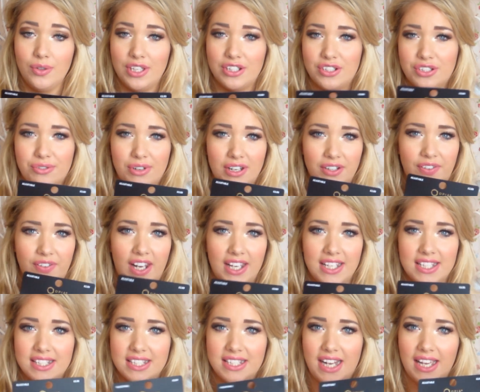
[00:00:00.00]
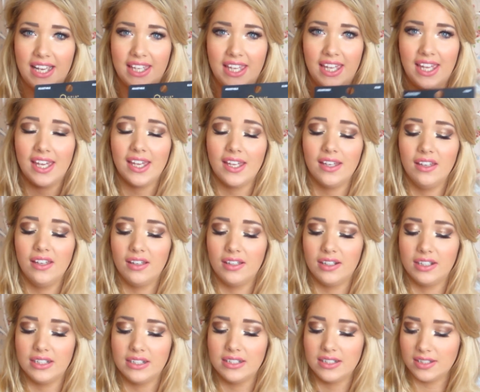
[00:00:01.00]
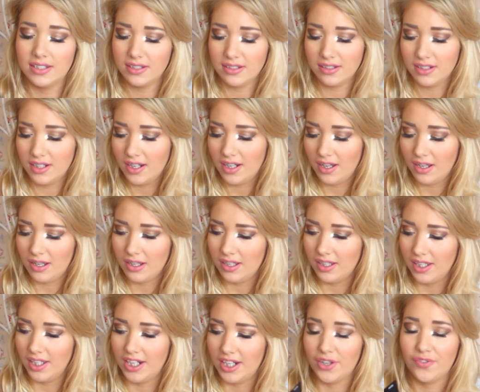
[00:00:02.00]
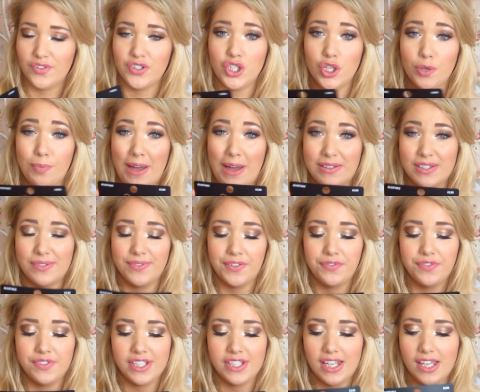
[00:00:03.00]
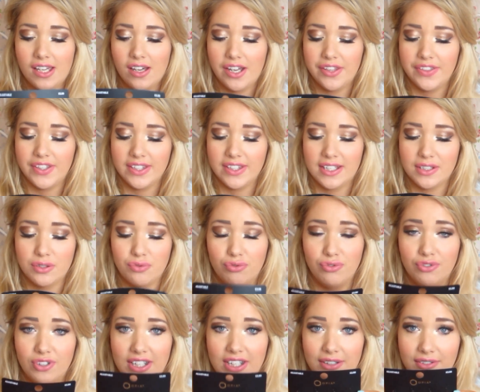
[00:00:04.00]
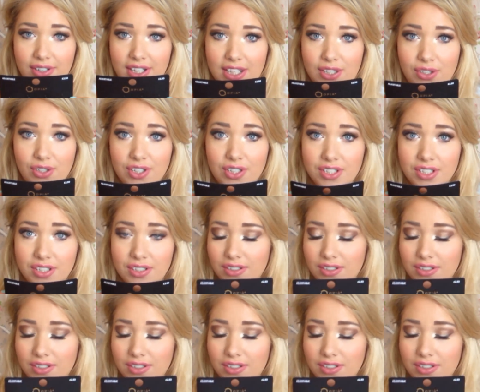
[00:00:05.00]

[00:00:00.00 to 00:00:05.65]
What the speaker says: They're just great for like stacking, and you know, for £2.50 I think that's really, really good.